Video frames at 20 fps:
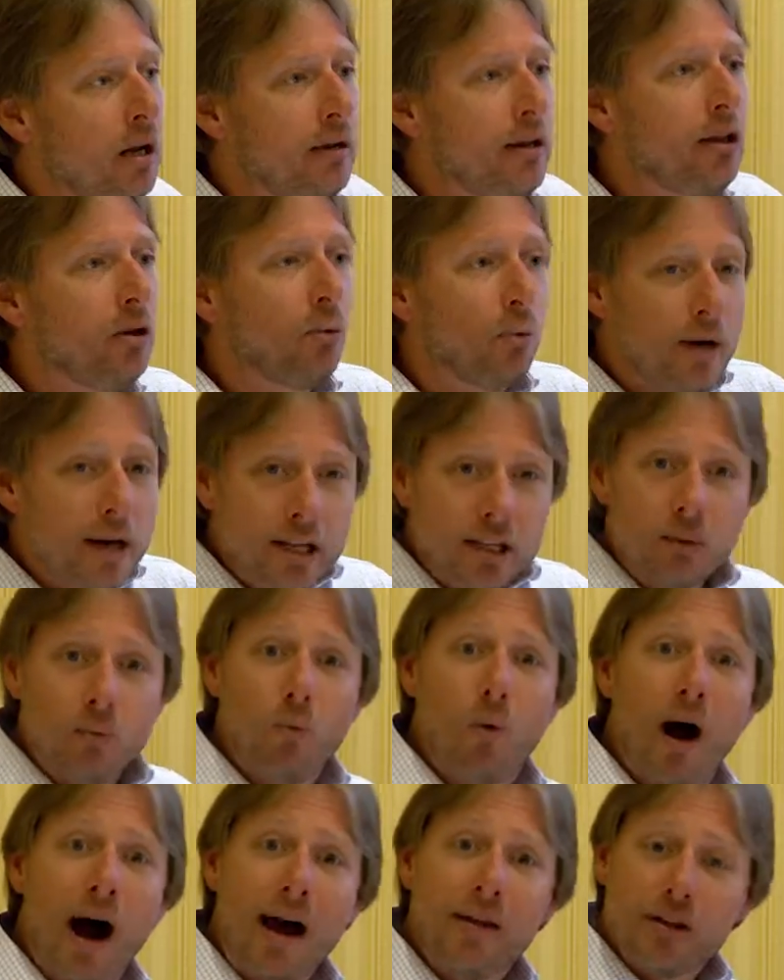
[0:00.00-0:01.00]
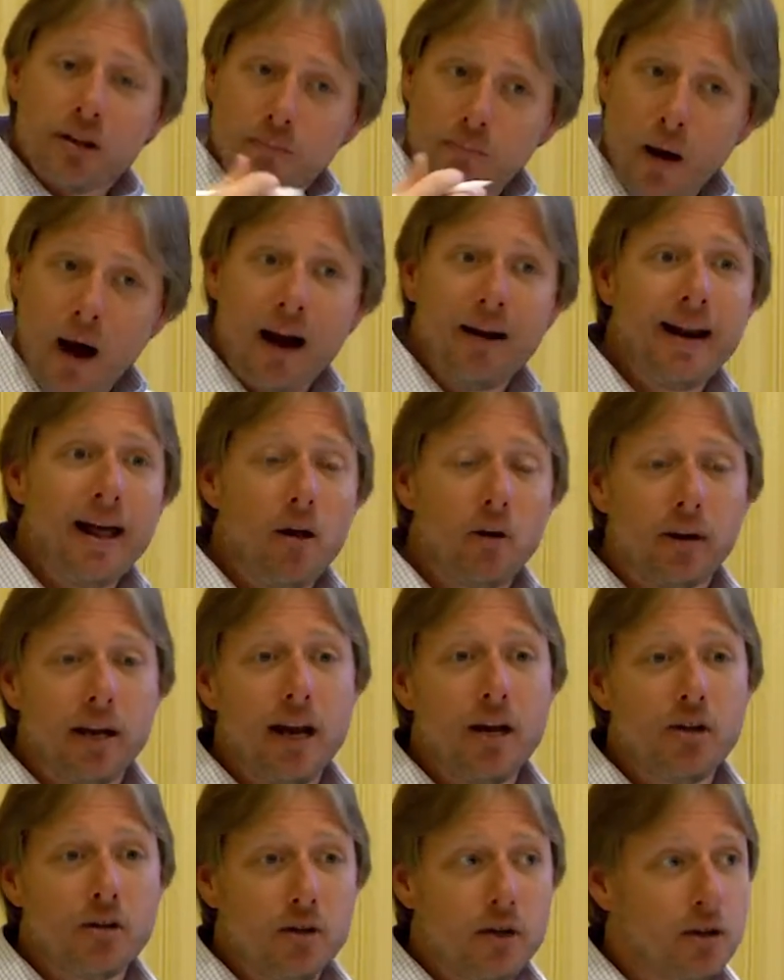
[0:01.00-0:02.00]
Now, the reason why this bond
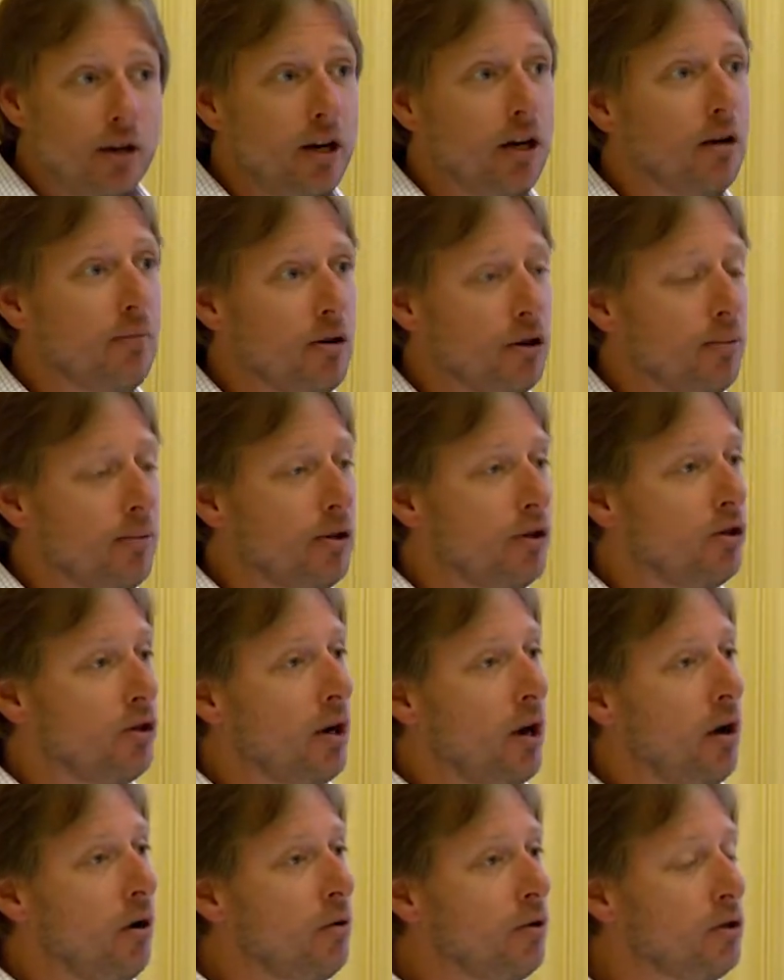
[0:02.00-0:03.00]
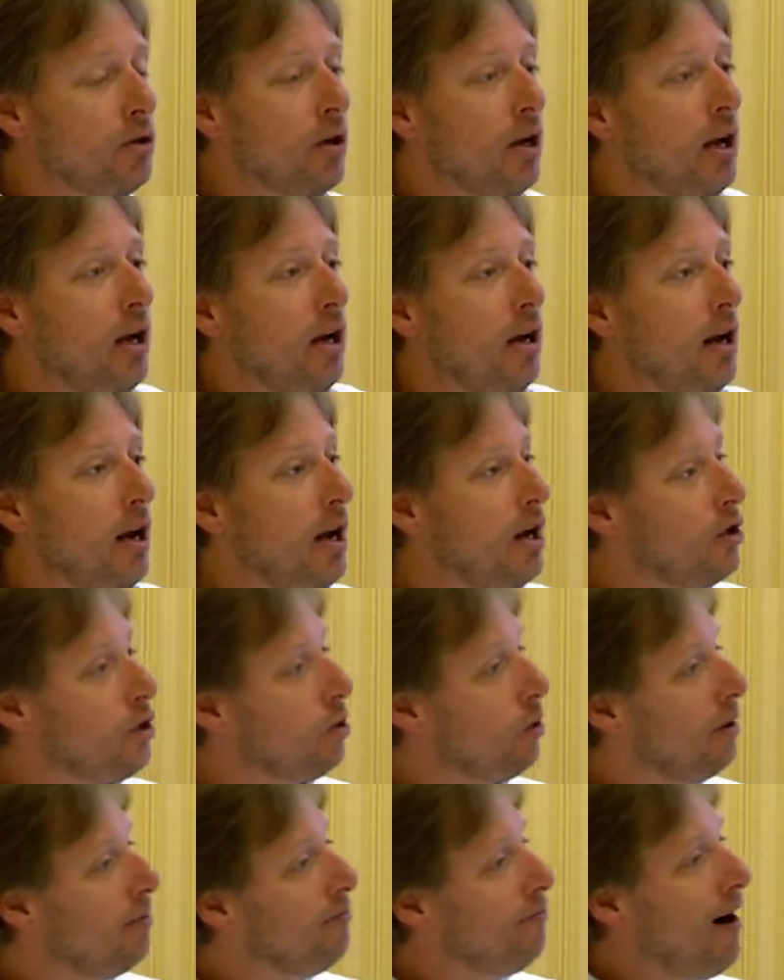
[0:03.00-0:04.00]
allocation is here, Mr. and Mrs. Jones, is
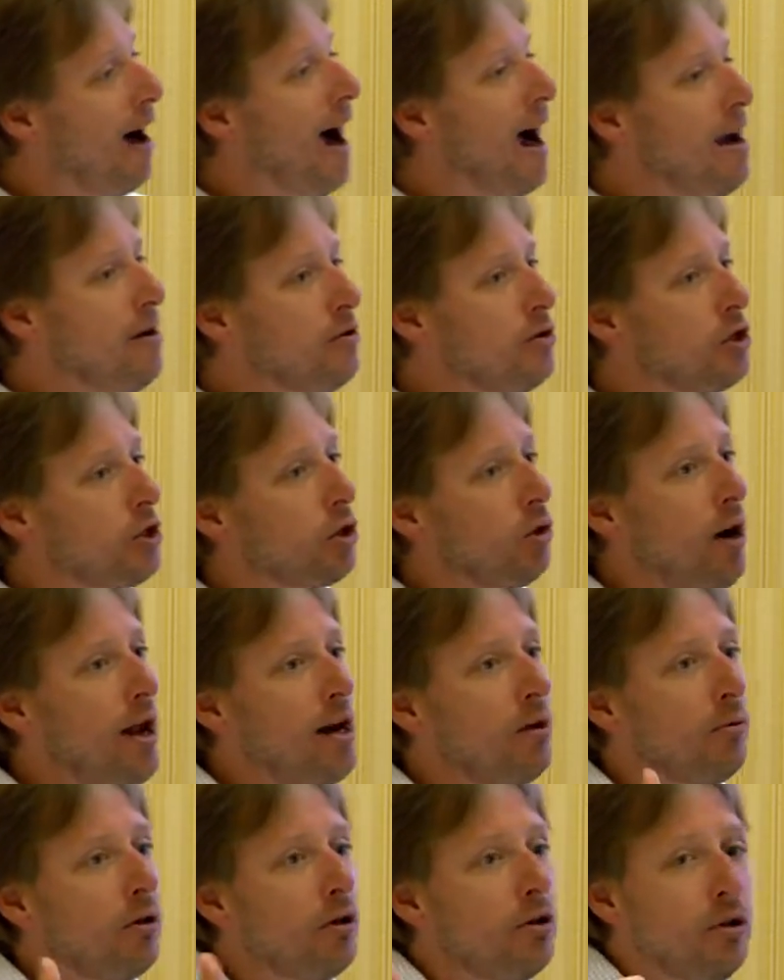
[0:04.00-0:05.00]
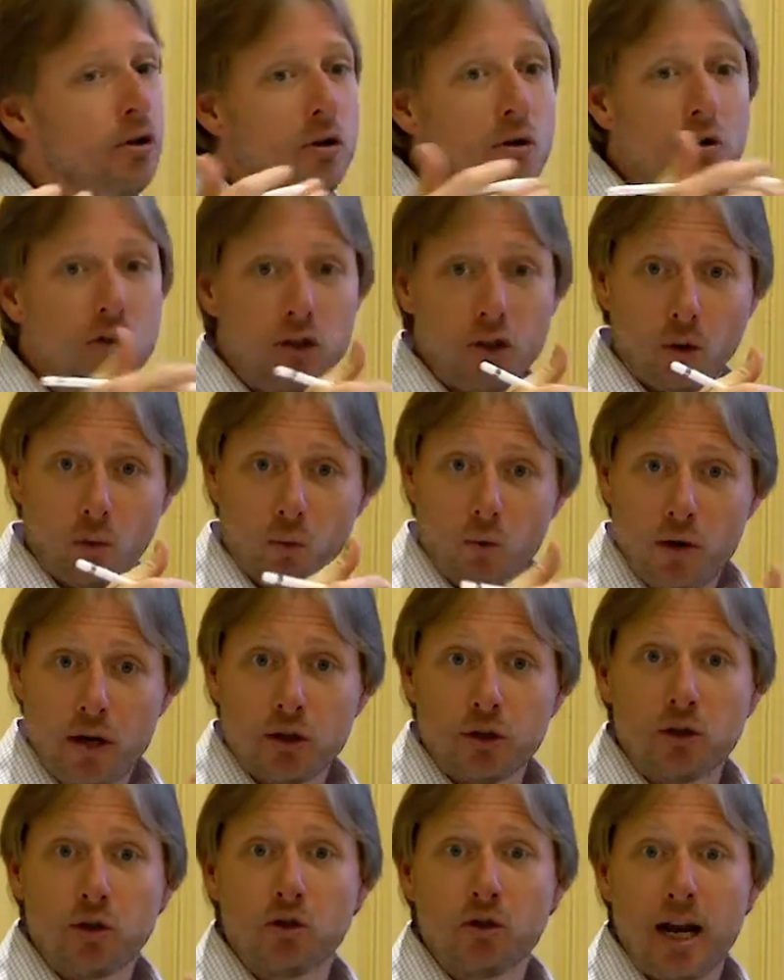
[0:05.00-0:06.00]
your advisor is trying to reduce the
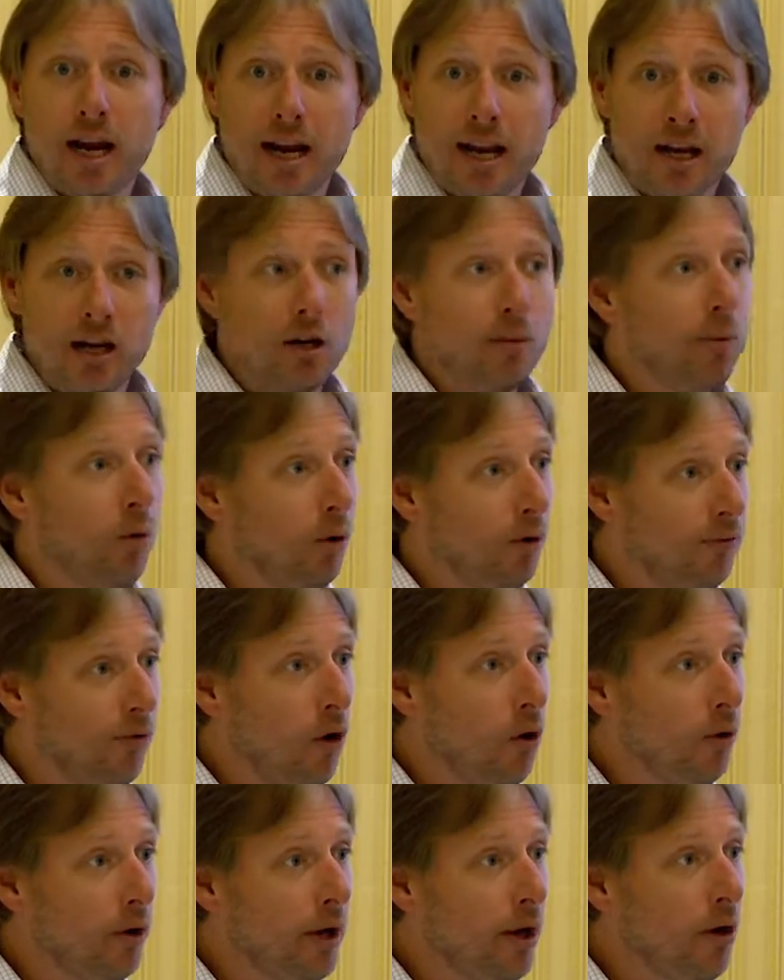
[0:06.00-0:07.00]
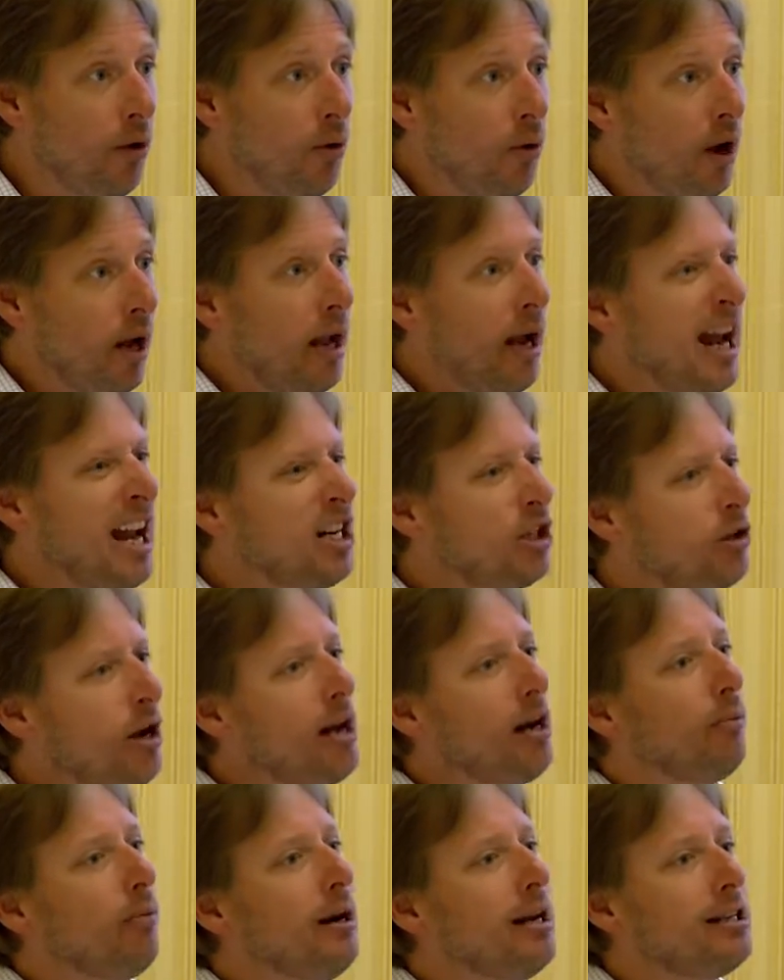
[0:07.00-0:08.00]
risk you're taking in your portfolio and
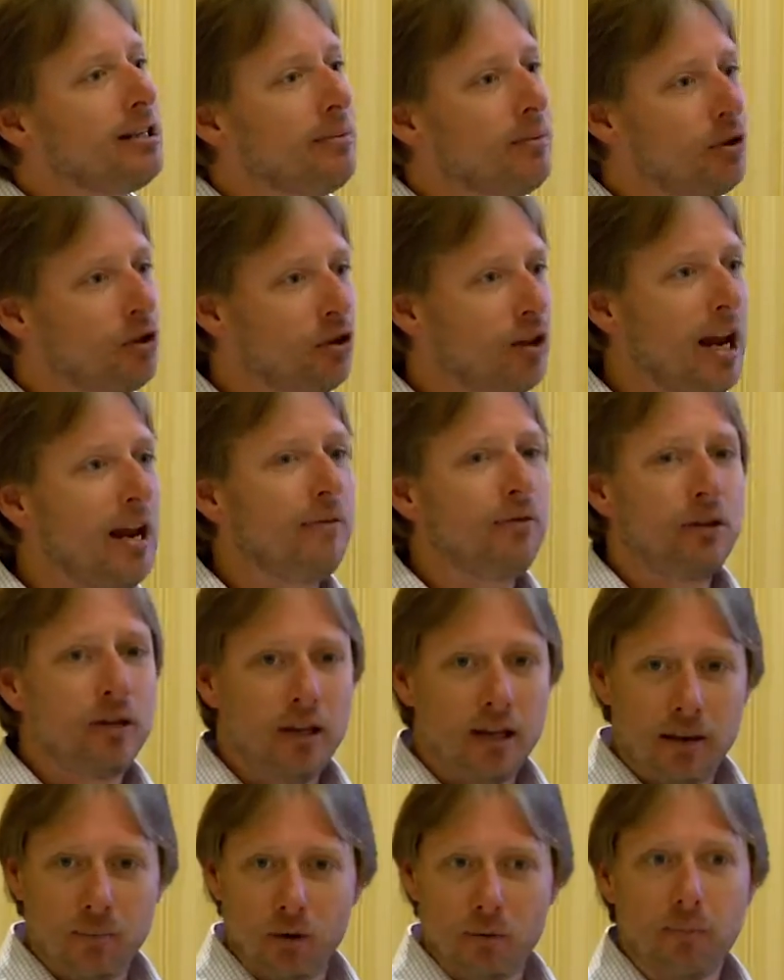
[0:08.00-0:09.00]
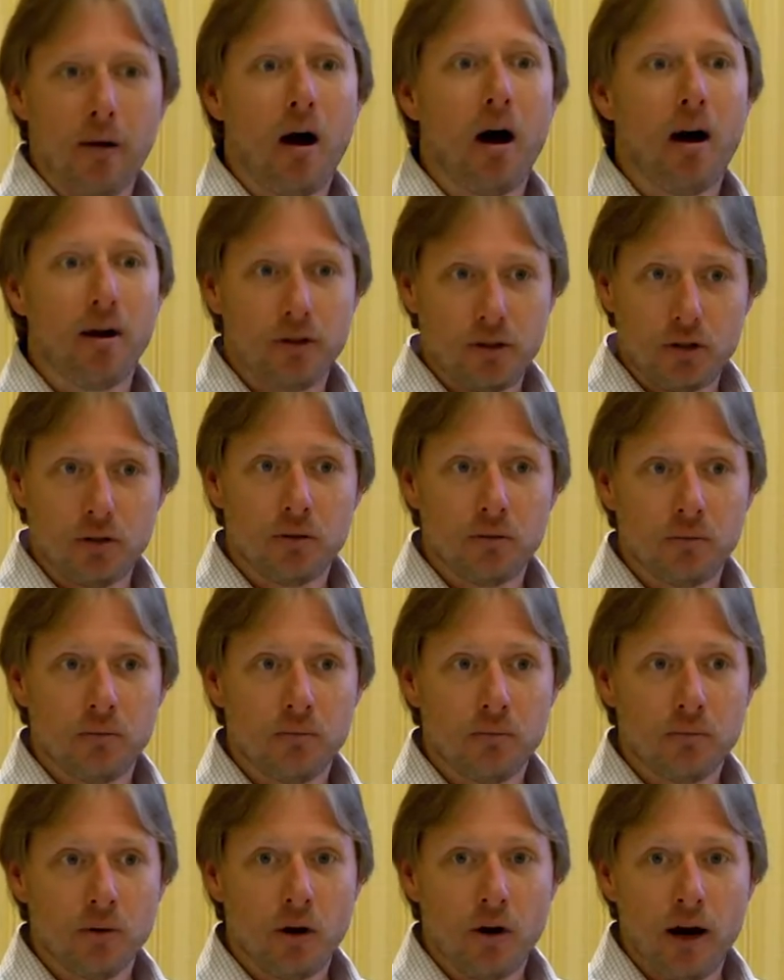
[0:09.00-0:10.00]
trying to bring some safety in with bonds.
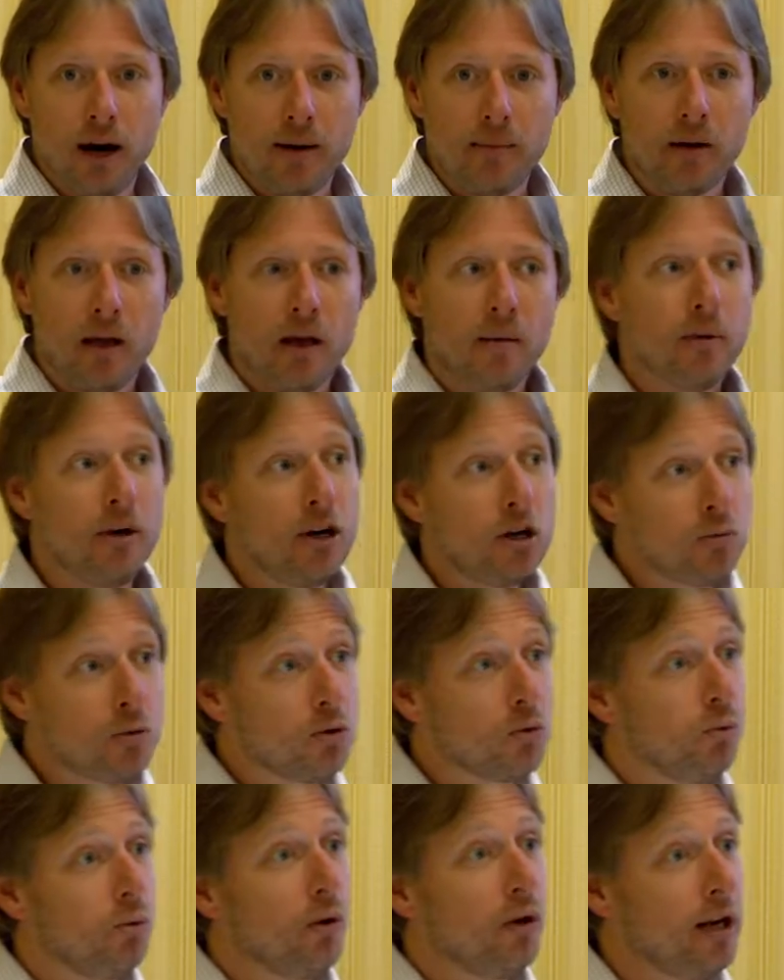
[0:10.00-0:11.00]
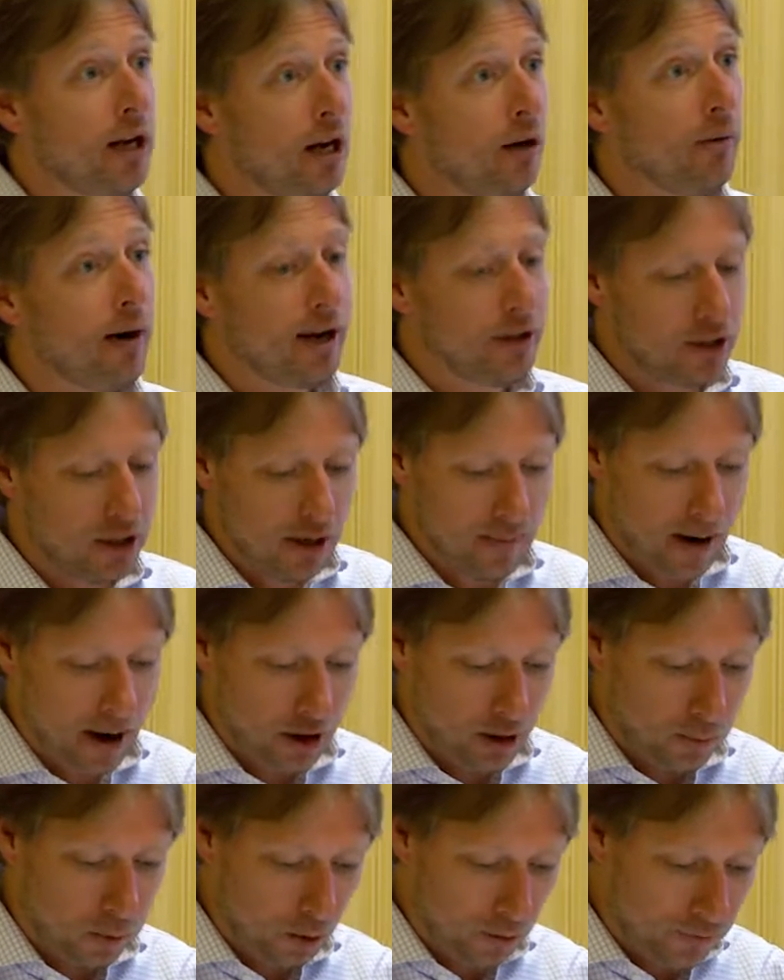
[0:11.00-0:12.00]
All right? But here's what's really interesting about
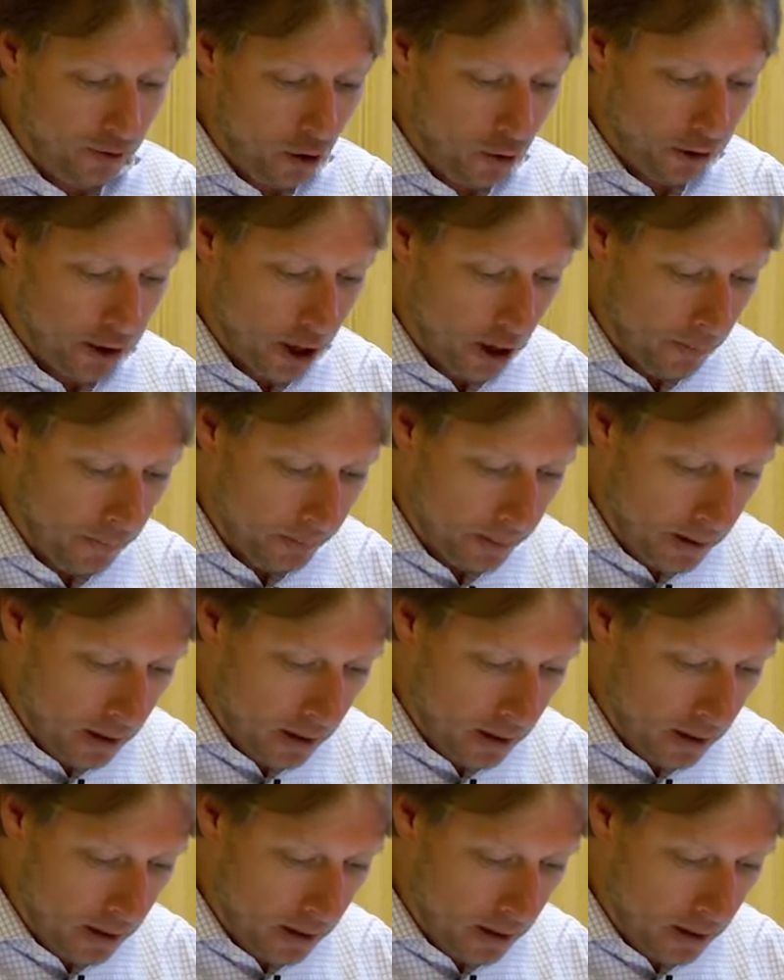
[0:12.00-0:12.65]
your portfolio.